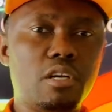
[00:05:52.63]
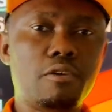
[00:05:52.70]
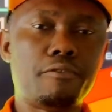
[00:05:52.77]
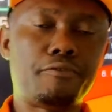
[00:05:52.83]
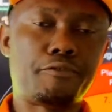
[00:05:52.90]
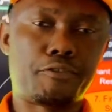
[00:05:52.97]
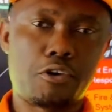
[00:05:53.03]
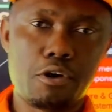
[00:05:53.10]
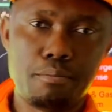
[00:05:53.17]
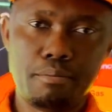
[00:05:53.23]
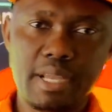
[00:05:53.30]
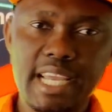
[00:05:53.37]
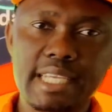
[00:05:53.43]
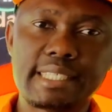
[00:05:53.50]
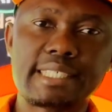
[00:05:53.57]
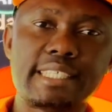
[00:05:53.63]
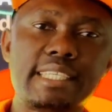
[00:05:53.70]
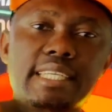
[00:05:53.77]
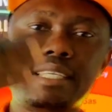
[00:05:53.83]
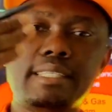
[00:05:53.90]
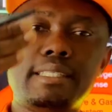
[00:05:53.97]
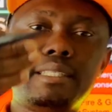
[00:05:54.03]
from
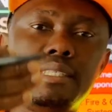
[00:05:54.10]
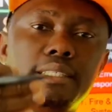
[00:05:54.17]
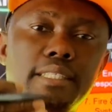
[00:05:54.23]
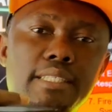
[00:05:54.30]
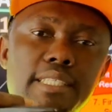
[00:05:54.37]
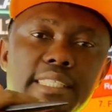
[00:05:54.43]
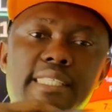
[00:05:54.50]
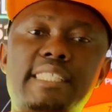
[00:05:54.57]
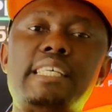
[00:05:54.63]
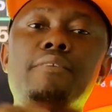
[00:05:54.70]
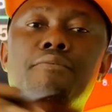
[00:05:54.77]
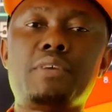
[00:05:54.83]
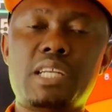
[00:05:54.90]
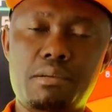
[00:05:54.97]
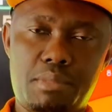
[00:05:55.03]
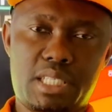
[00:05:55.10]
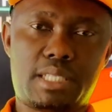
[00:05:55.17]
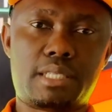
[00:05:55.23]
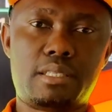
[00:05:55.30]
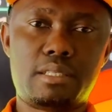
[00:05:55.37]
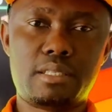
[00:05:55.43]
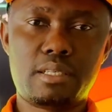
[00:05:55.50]
exceeding the safe
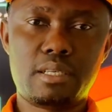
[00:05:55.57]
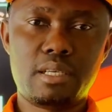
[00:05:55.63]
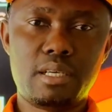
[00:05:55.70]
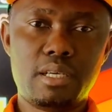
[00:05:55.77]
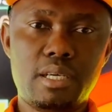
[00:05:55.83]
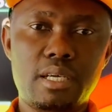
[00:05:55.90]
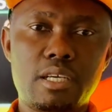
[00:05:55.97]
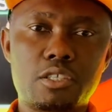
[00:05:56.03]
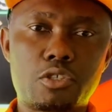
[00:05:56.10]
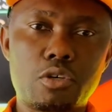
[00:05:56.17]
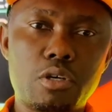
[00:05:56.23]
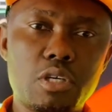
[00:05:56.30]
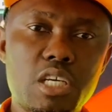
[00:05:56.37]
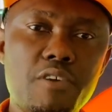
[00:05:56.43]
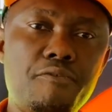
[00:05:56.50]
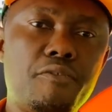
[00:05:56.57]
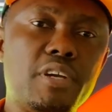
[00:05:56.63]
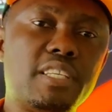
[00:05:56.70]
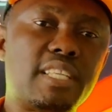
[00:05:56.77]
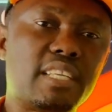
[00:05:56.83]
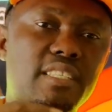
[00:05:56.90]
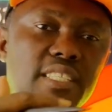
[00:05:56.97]
limit. So if
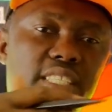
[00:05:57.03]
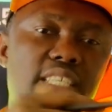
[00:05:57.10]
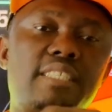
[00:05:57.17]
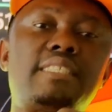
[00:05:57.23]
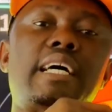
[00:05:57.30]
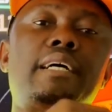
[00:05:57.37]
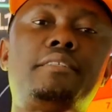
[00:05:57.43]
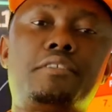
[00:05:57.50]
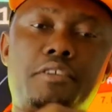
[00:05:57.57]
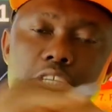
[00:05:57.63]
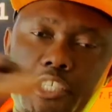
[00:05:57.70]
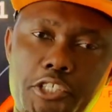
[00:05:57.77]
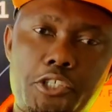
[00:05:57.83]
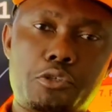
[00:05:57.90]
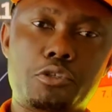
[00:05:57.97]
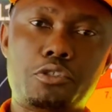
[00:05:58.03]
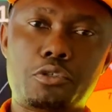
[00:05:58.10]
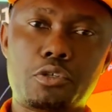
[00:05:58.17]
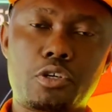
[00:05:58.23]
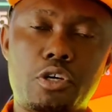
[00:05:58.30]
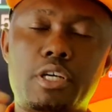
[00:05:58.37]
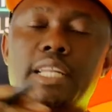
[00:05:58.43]
it exceeds that threshold
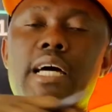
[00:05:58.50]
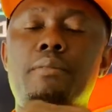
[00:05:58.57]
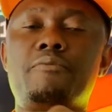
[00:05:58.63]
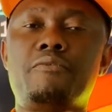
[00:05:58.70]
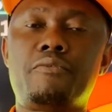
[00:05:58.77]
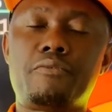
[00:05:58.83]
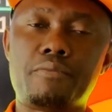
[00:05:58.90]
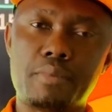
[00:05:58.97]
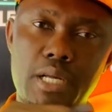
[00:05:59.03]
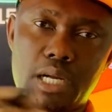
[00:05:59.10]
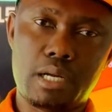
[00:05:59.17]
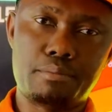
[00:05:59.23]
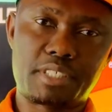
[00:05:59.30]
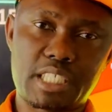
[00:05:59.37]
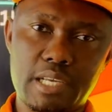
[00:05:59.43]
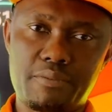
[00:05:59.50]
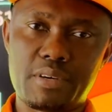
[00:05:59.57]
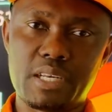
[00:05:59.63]
or that safe